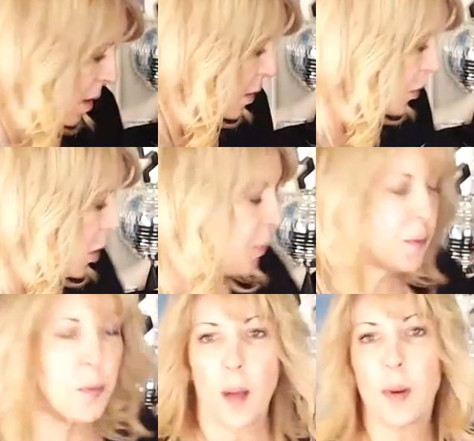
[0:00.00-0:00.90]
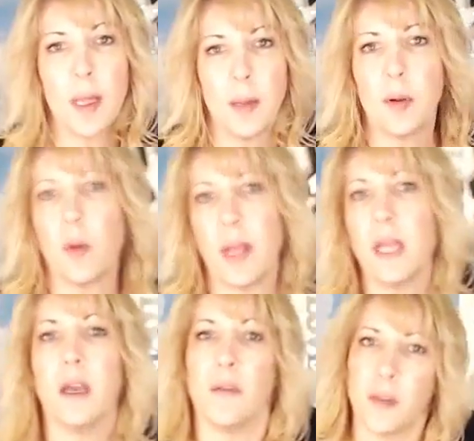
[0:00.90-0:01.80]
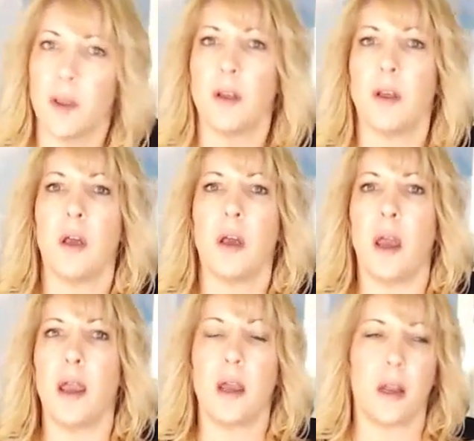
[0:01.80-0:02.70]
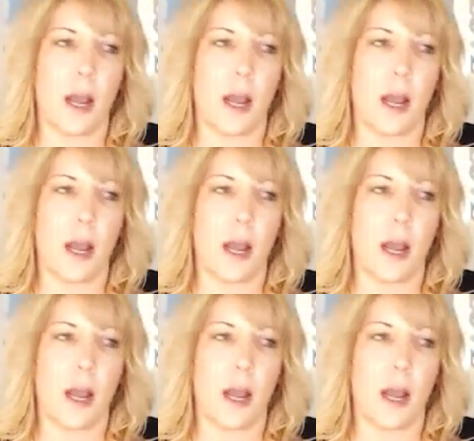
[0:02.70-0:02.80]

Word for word: So it was probably employee gift. And